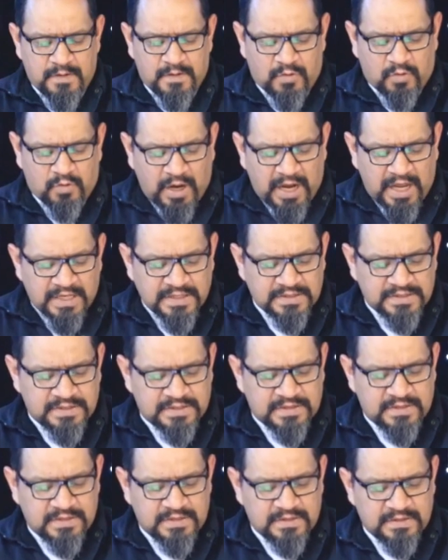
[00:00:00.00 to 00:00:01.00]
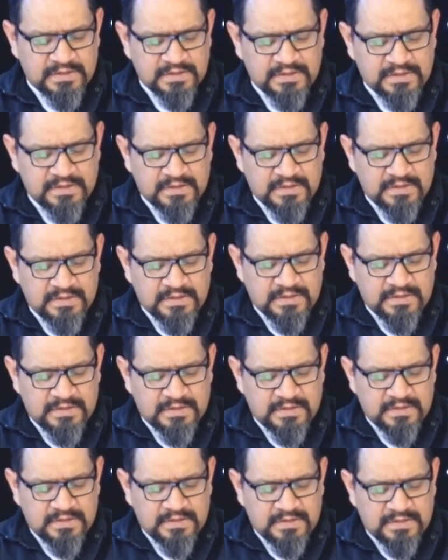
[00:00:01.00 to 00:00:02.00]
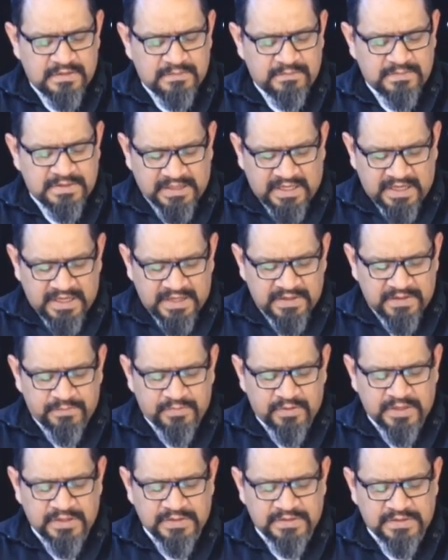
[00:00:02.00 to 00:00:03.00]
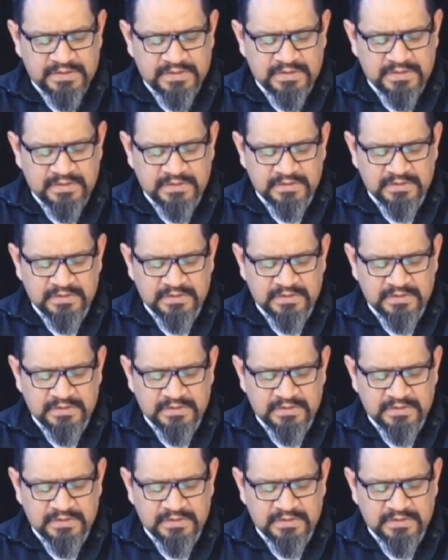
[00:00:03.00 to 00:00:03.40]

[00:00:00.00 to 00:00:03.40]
Christ, Messiah the Prince,